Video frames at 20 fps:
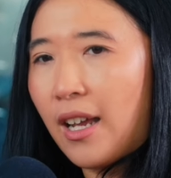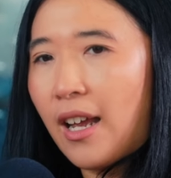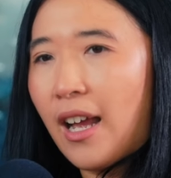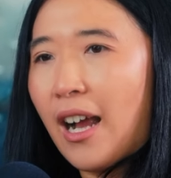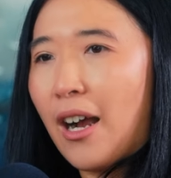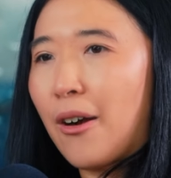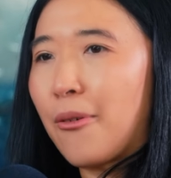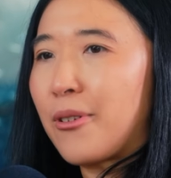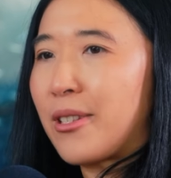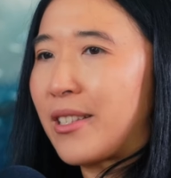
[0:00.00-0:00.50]

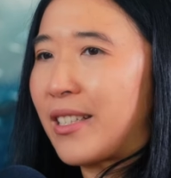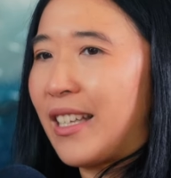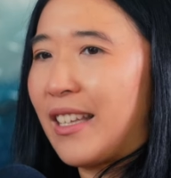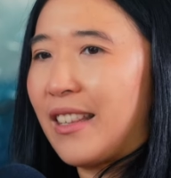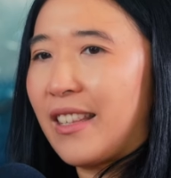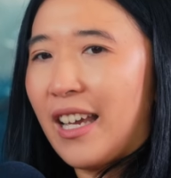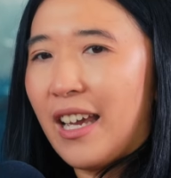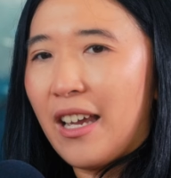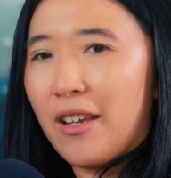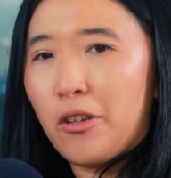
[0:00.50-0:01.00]
How is
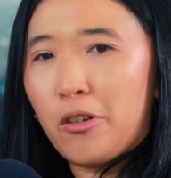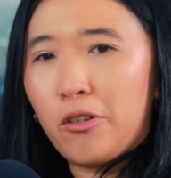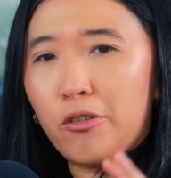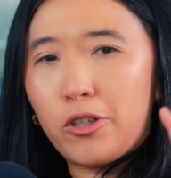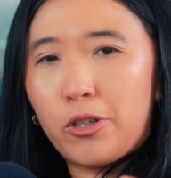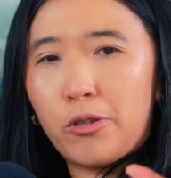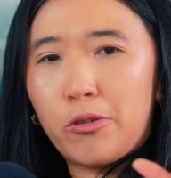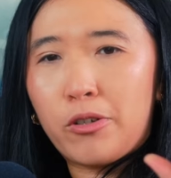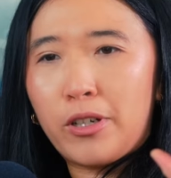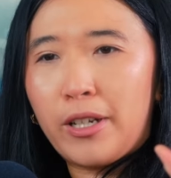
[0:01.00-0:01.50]
it that,
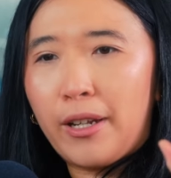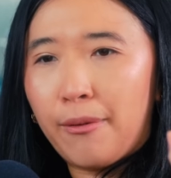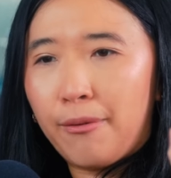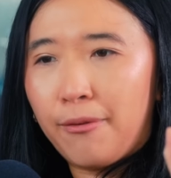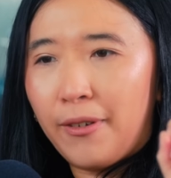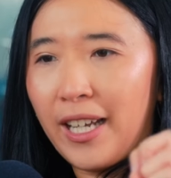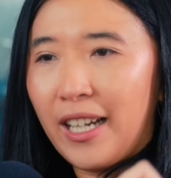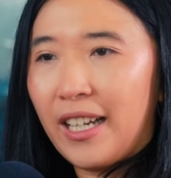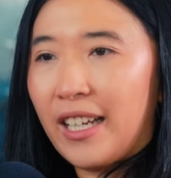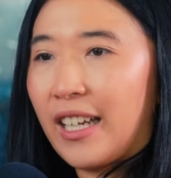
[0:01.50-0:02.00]
children are
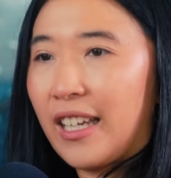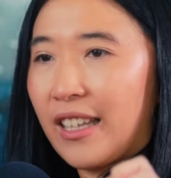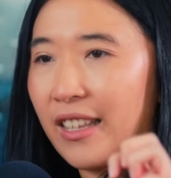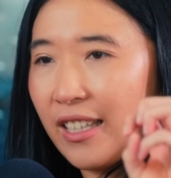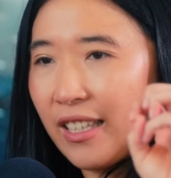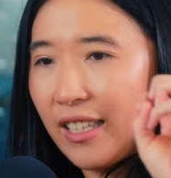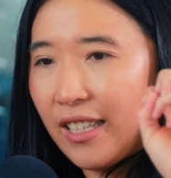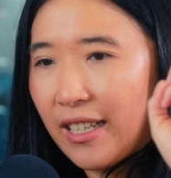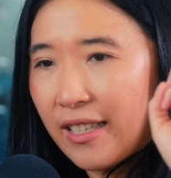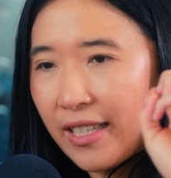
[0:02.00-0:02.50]
failing at
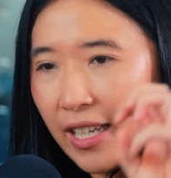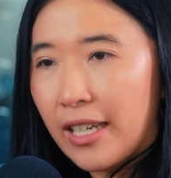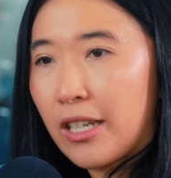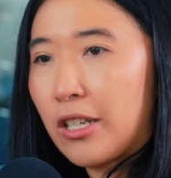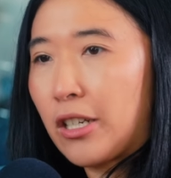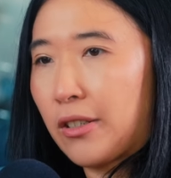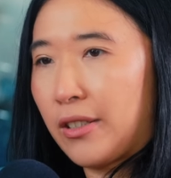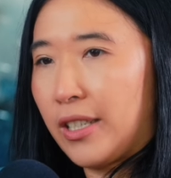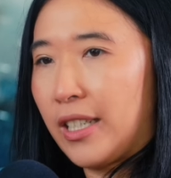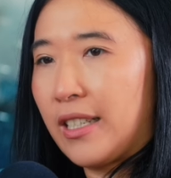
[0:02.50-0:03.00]
the
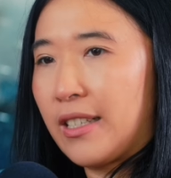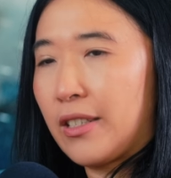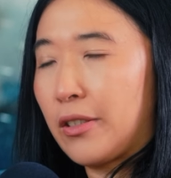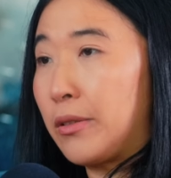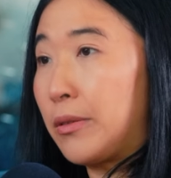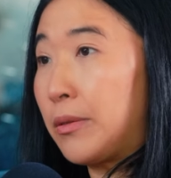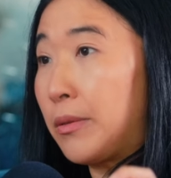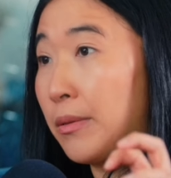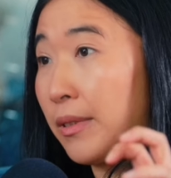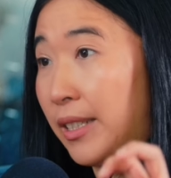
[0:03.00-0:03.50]
secondary
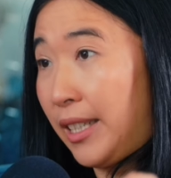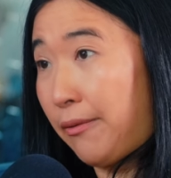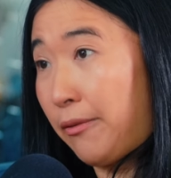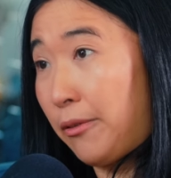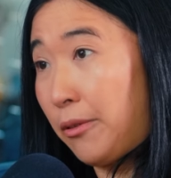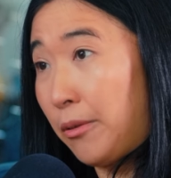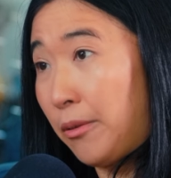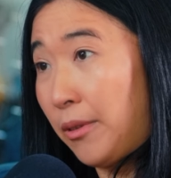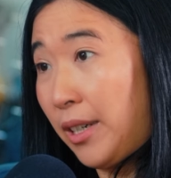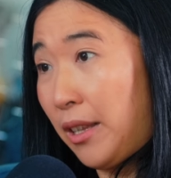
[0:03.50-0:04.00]
school
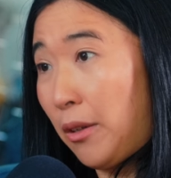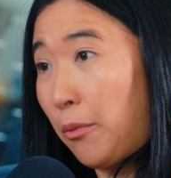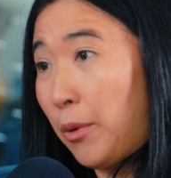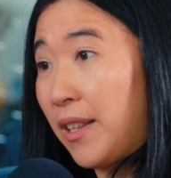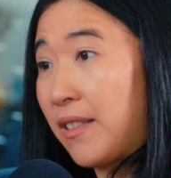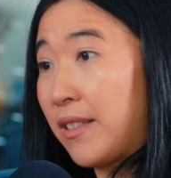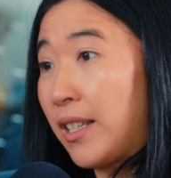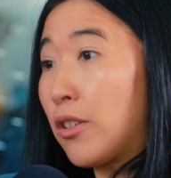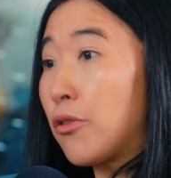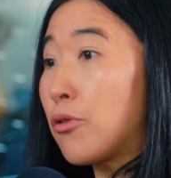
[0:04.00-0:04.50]
level and the
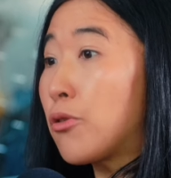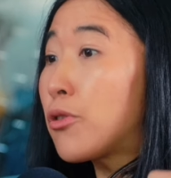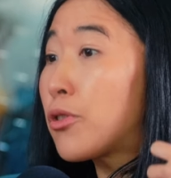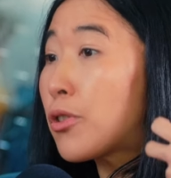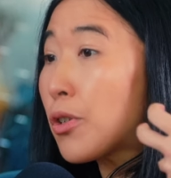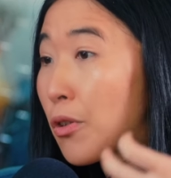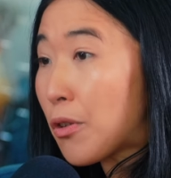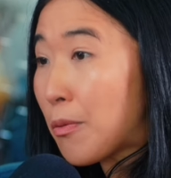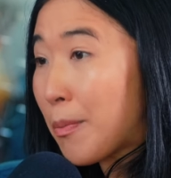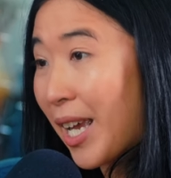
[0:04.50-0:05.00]
ones that
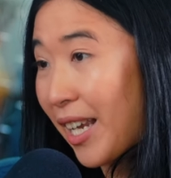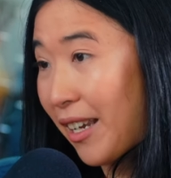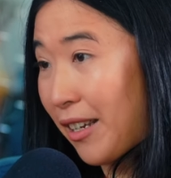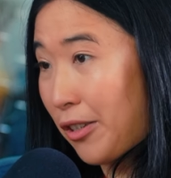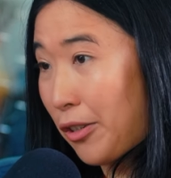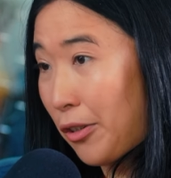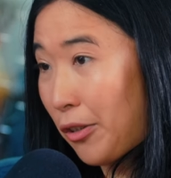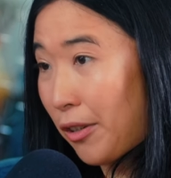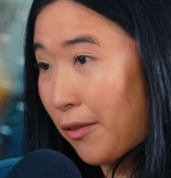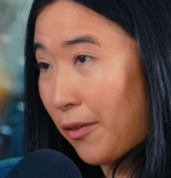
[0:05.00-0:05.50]
do make
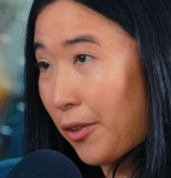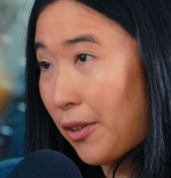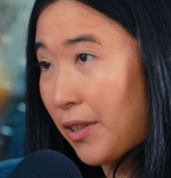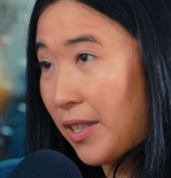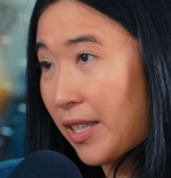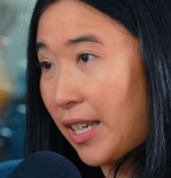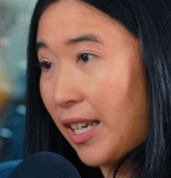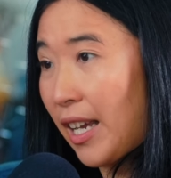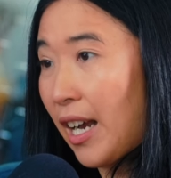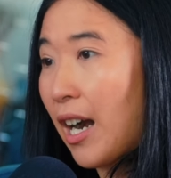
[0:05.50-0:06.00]
it to
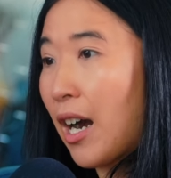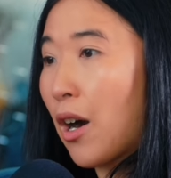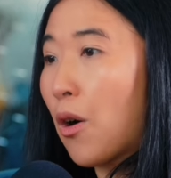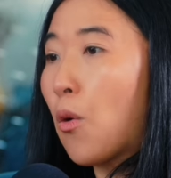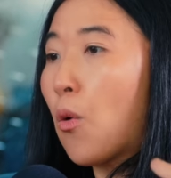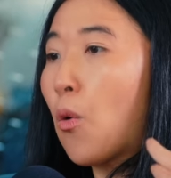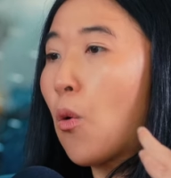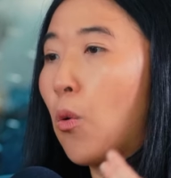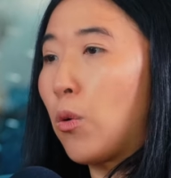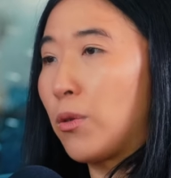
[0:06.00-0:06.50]
university are
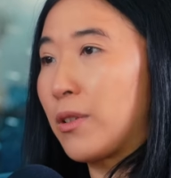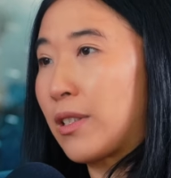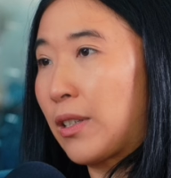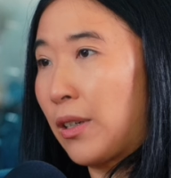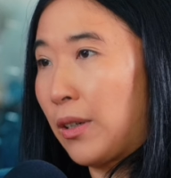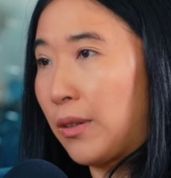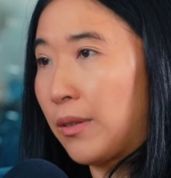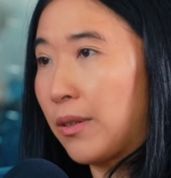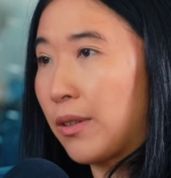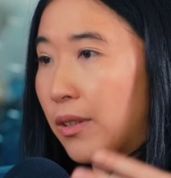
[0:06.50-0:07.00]

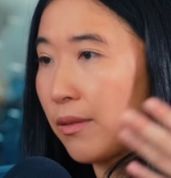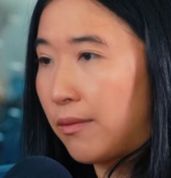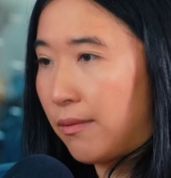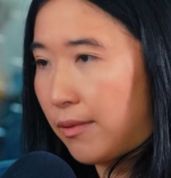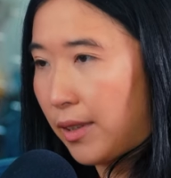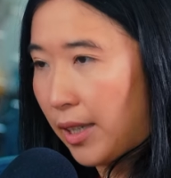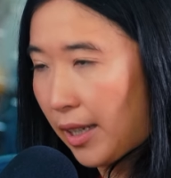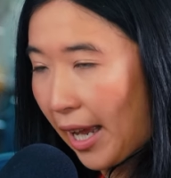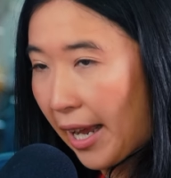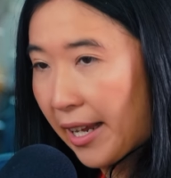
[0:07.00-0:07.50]
also
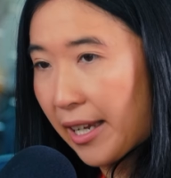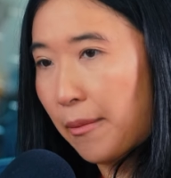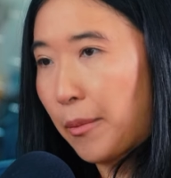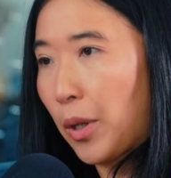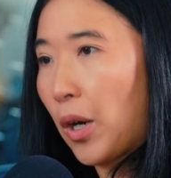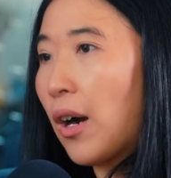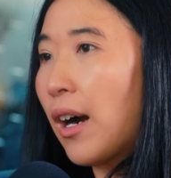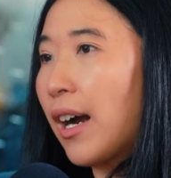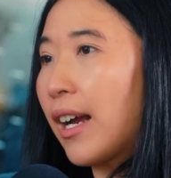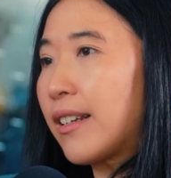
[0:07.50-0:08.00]
lagging
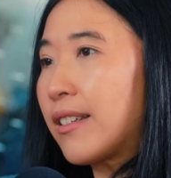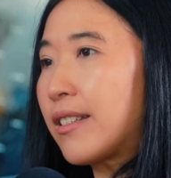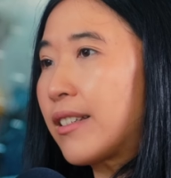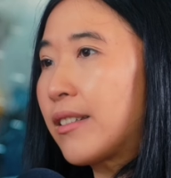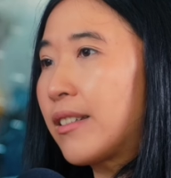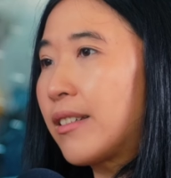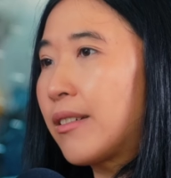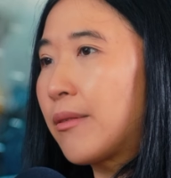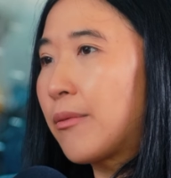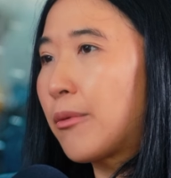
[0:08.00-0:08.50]
behind?
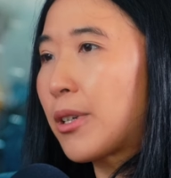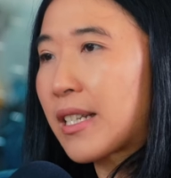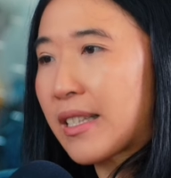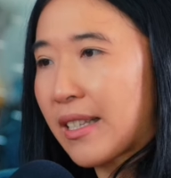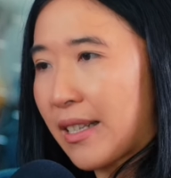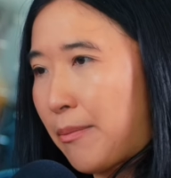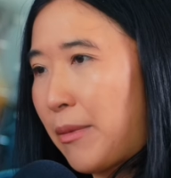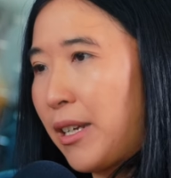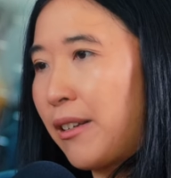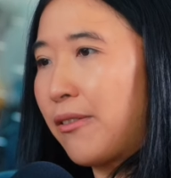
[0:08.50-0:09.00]
What does
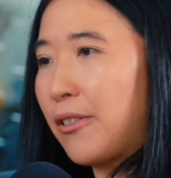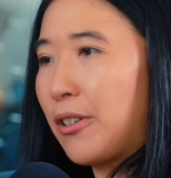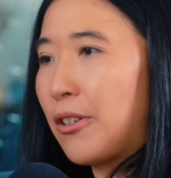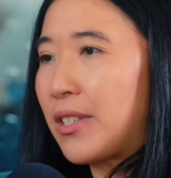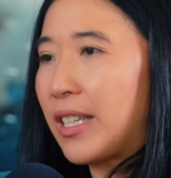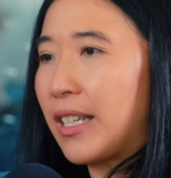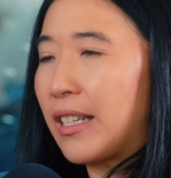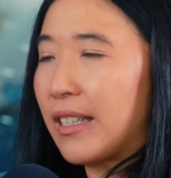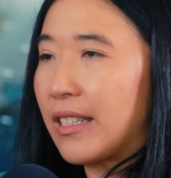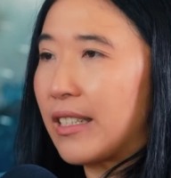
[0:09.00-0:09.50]
this mean for New
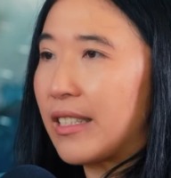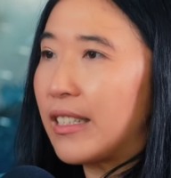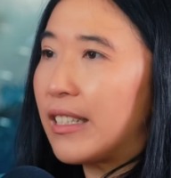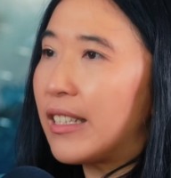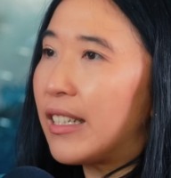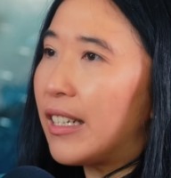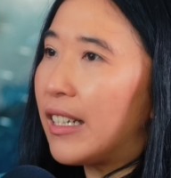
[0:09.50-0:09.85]
Zealand?